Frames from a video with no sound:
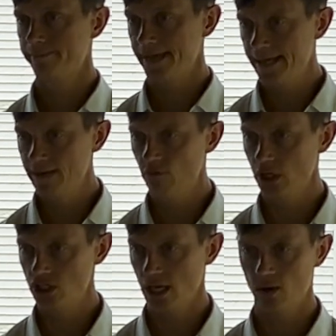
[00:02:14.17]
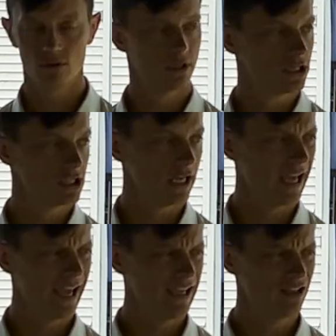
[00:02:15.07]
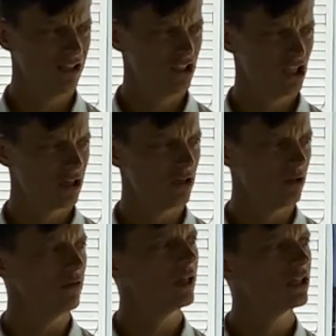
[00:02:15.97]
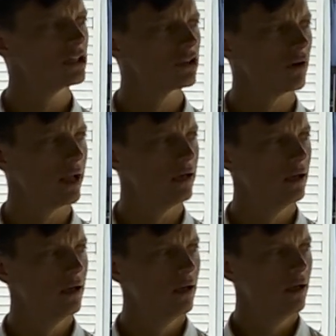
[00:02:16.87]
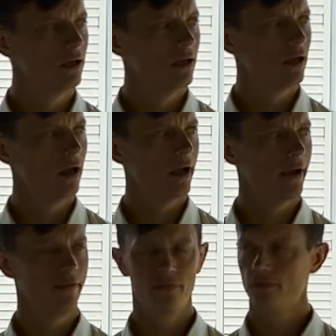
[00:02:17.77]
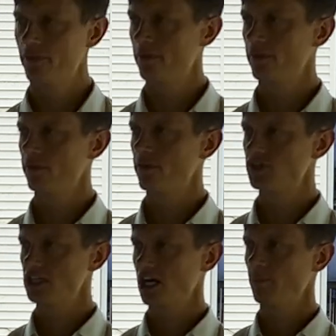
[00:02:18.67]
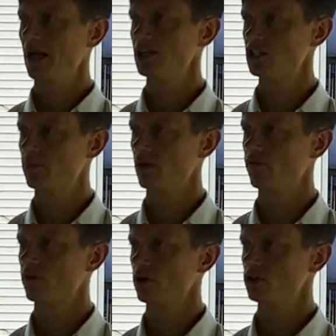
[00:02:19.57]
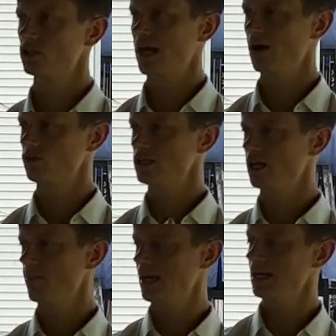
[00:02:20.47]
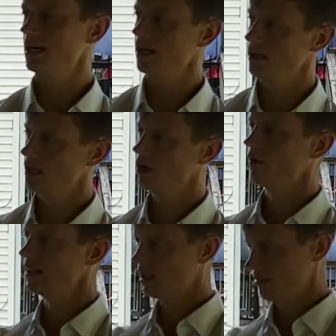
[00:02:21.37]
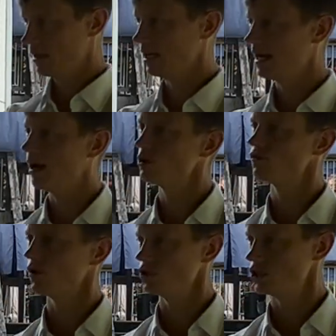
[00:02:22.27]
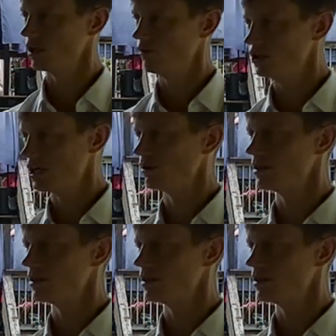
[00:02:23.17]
He reached out to say, hey, you shouldn't do this, right? The Senate passed the bill first, the House then amended it. He read the amended House version and reached out to